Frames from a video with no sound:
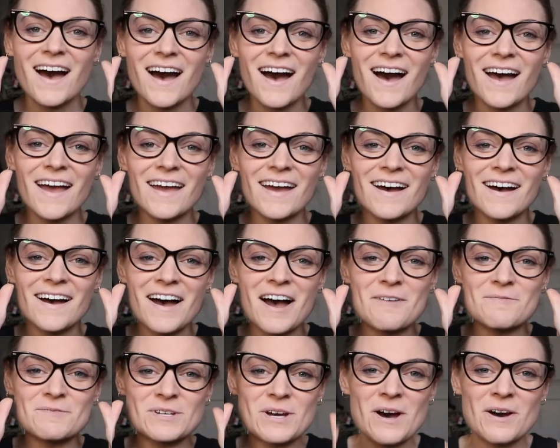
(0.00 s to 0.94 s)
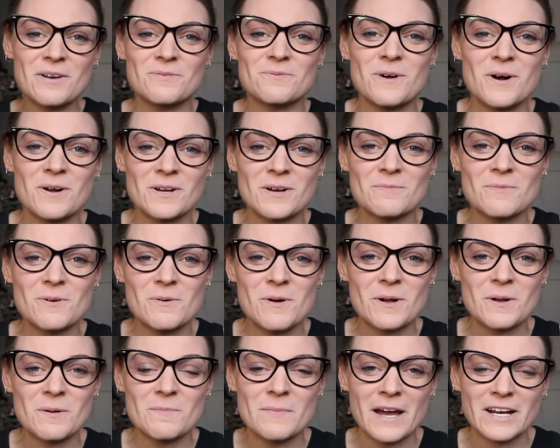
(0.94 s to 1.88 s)
Hiya, I'm Dot.
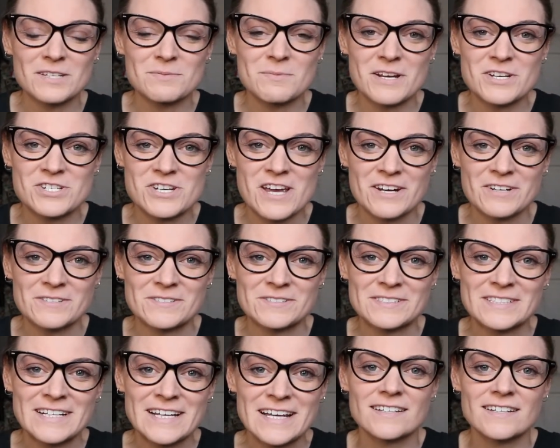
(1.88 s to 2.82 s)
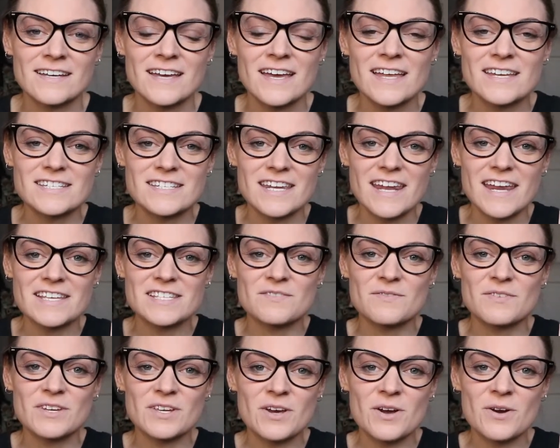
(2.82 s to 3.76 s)
Welcome back to my channel. Today's
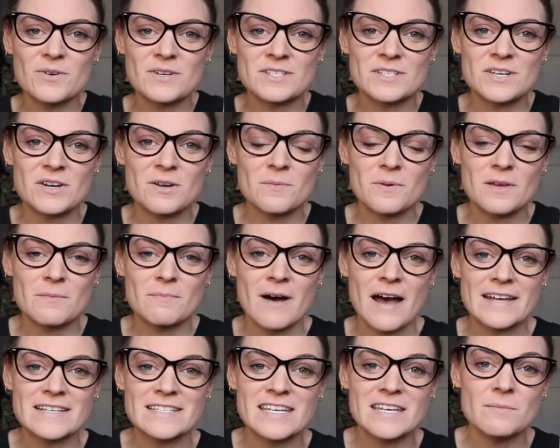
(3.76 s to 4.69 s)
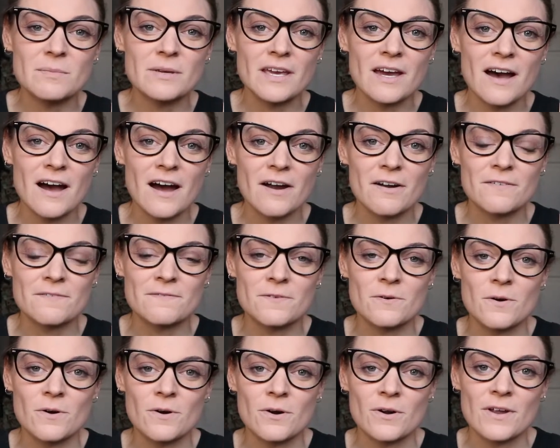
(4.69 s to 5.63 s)
video is going to be my TBR
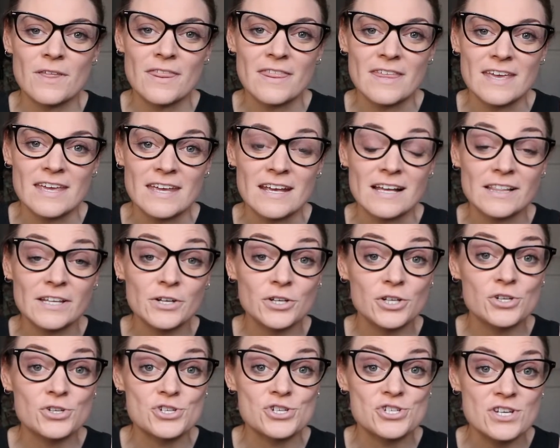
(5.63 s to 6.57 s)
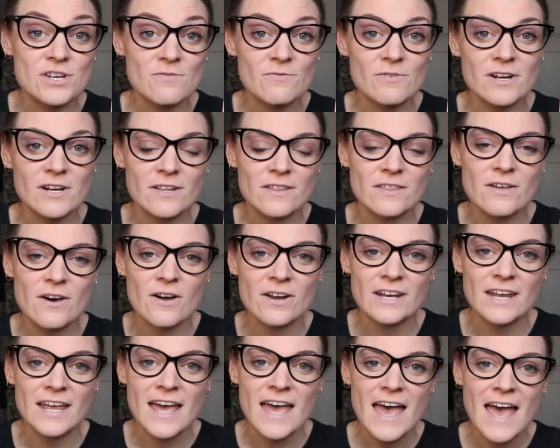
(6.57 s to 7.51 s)
for the Clear Your Shit
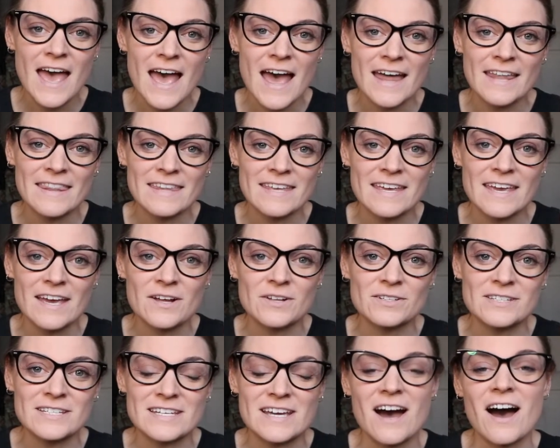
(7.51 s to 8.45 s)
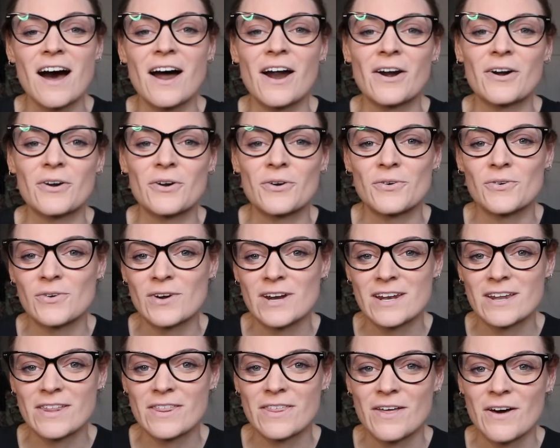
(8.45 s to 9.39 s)
Readathon and the Ldr
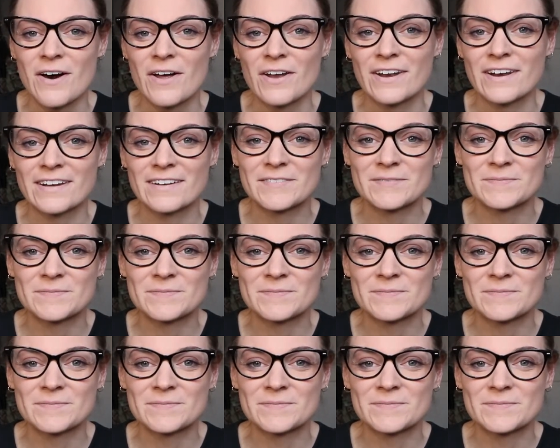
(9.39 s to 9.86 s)
Readathon.